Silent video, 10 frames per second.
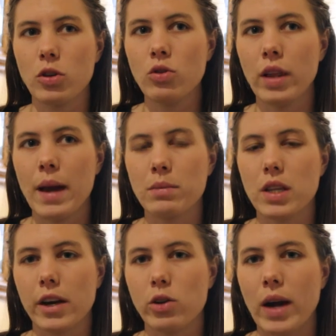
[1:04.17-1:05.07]
ewe lambs
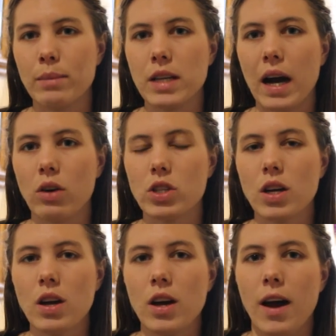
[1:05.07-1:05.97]
that I grabbed out.
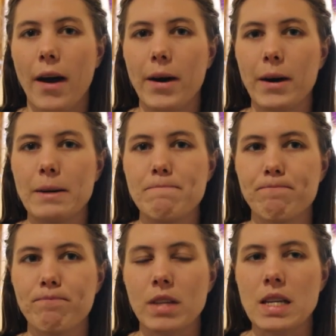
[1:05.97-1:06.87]
Um,
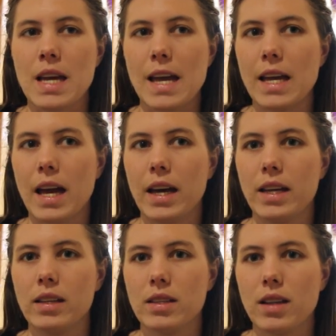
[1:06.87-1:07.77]

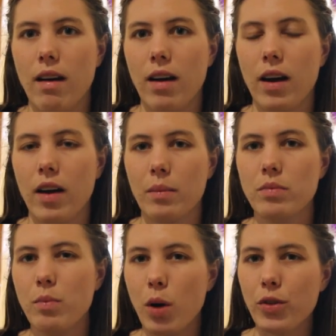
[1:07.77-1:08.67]
and uh,
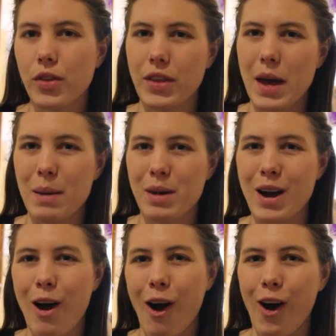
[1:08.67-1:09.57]
both of them
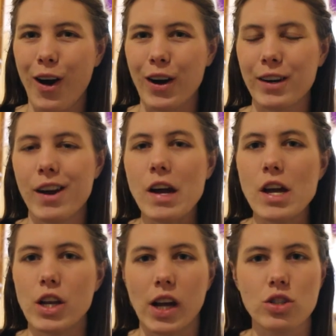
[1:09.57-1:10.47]
are
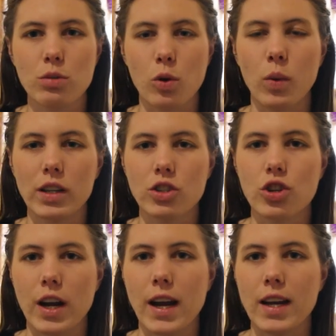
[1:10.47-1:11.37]
not super well
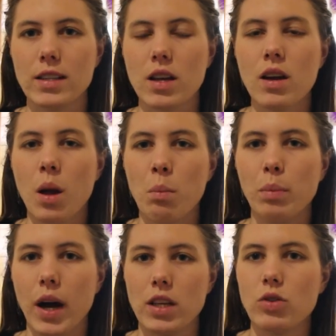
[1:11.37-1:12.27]
trained,
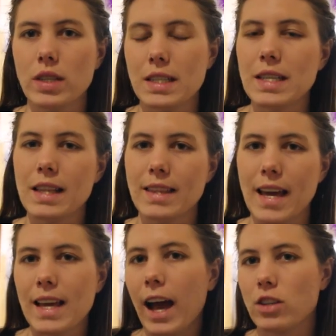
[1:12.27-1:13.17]
but you can see that
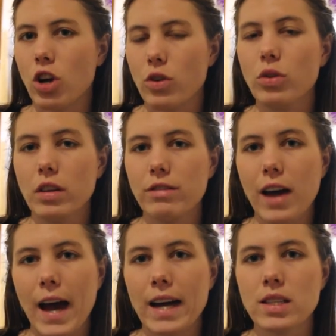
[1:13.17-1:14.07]
they catch on really
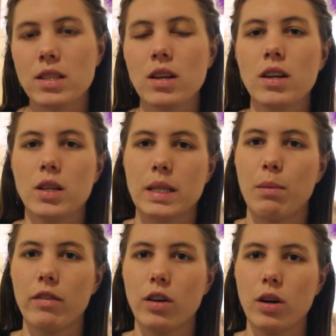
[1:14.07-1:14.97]
fast. Some
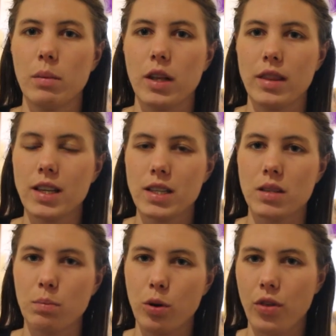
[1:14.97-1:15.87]
of them, these,
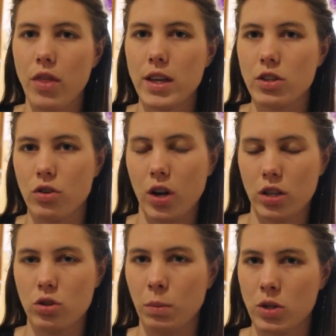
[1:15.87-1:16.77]
both of these are not
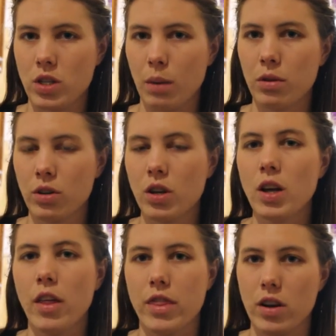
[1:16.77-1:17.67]
super stubborn.
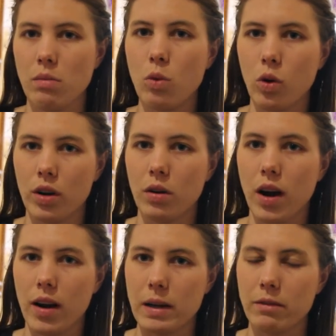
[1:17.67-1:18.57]
They're more
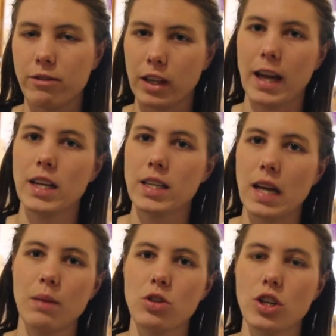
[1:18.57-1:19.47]
uh, flighty
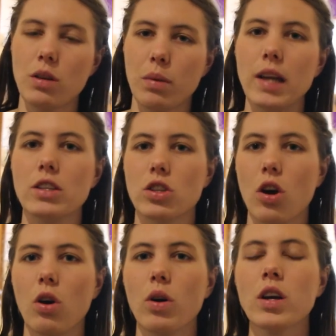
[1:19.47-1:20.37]
type sheep, and
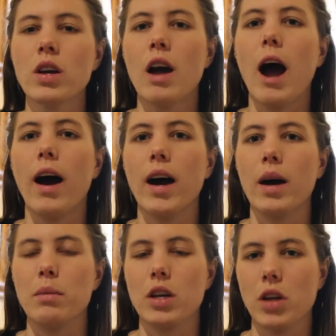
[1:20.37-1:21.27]
so
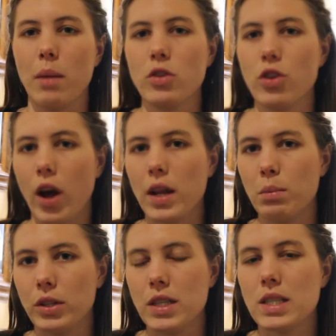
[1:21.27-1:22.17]
um, you're not
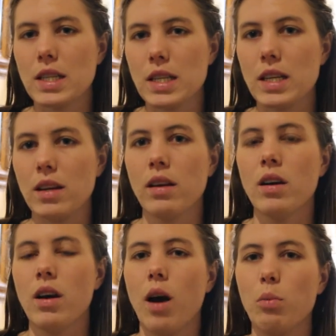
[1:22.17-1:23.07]
able to see
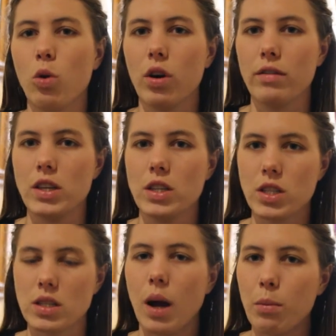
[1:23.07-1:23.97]
more of the
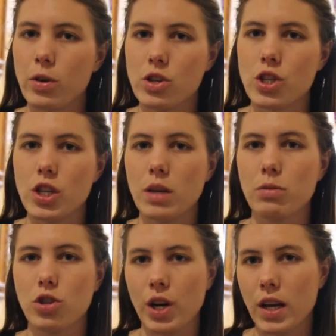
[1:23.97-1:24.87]
stubborn sheep
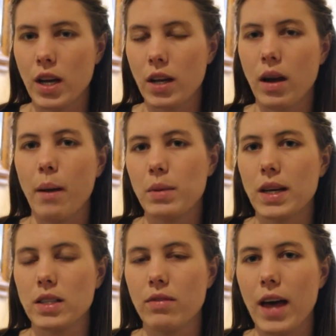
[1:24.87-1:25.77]
training uh,
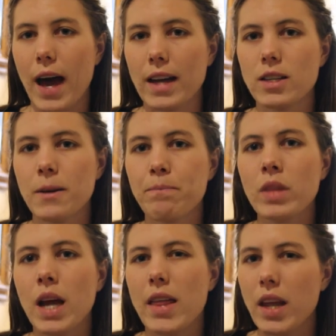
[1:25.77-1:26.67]
because of that.
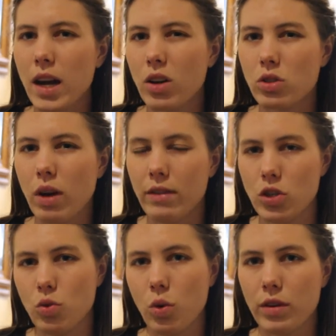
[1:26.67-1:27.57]
And then I also have a
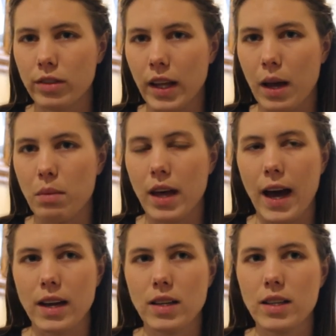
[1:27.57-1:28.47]
dwarf lamb
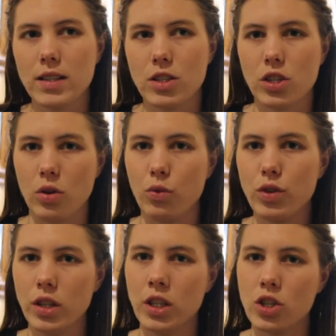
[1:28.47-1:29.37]
that he's just a
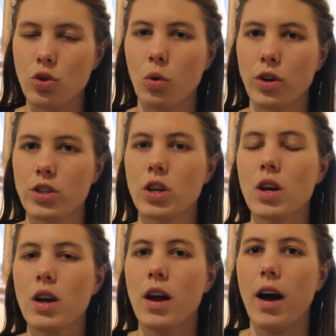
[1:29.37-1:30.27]
really short,
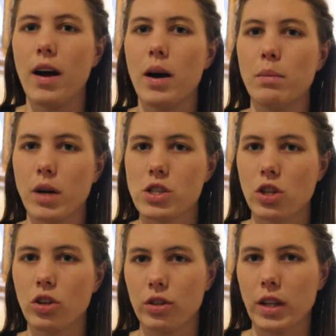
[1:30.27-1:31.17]
uh,
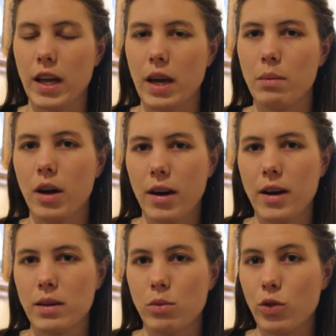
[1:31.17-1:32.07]
muscular lamb,
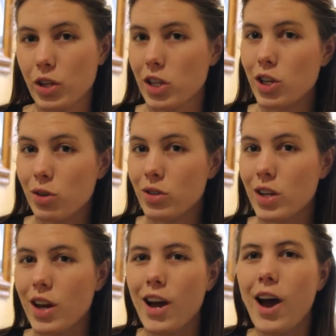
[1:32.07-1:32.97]
um, really cute,
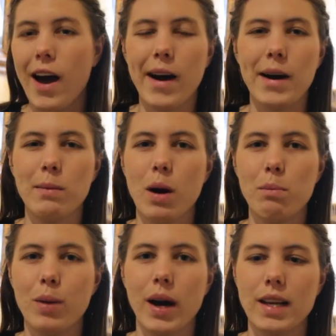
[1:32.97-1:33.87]
um,
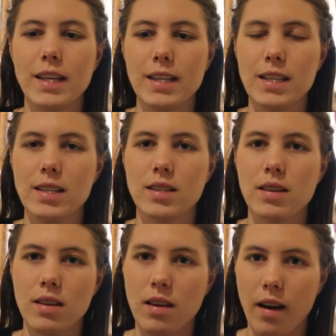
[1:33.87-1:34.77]
but he's
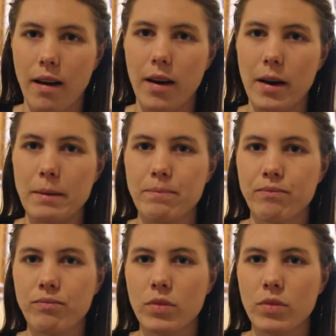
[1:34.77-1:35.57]
um,